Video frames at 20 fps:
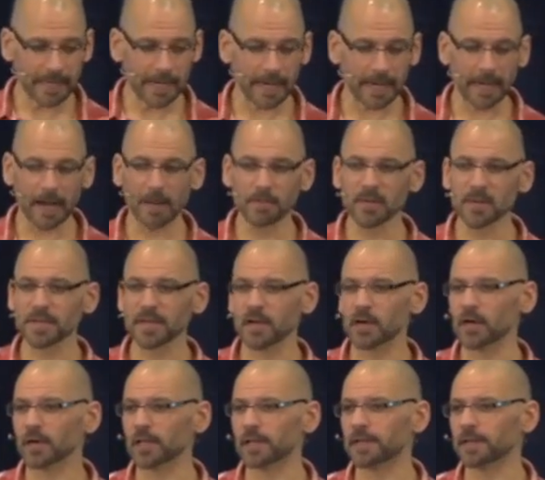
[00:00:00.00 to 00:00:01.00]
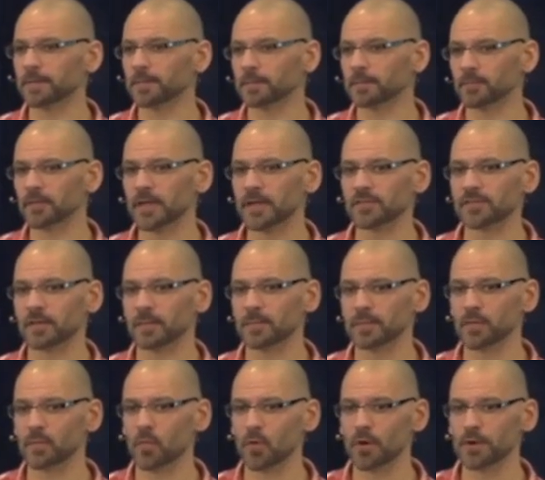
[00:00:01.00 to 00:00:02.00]
I'm going to be early, Rich. I'm
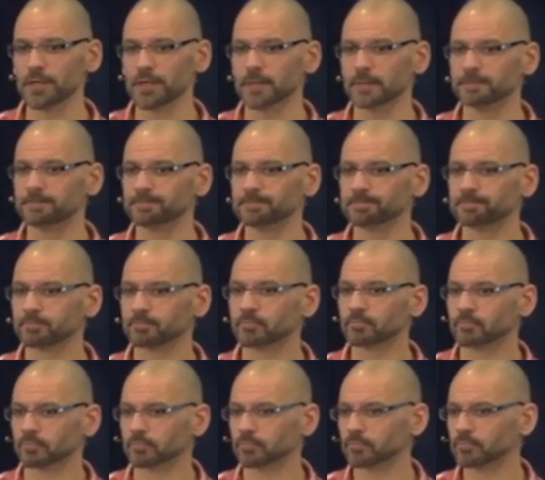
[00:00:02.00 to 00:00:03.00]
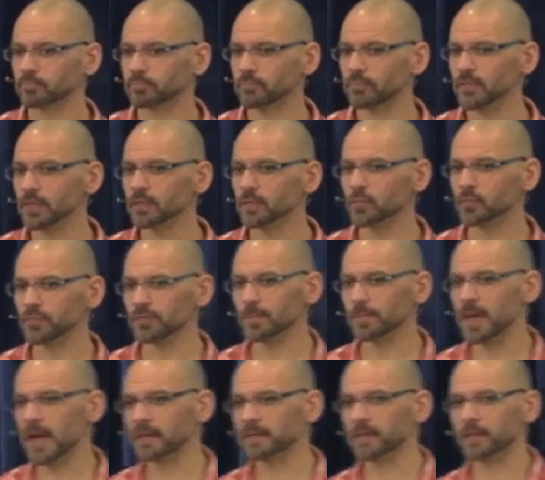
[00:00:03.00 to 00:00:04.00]
going to warn you. Is Richard
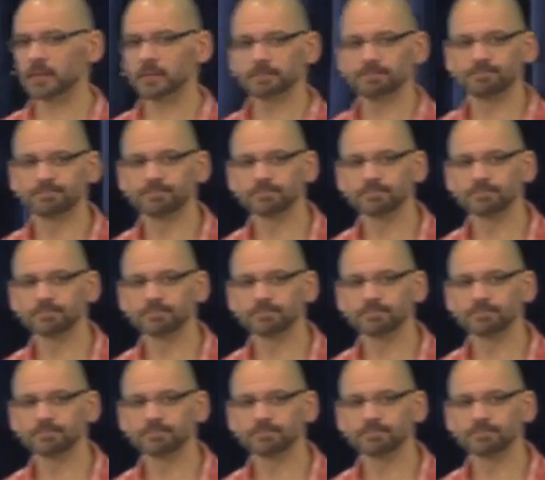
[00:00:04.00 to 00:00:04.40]
back there?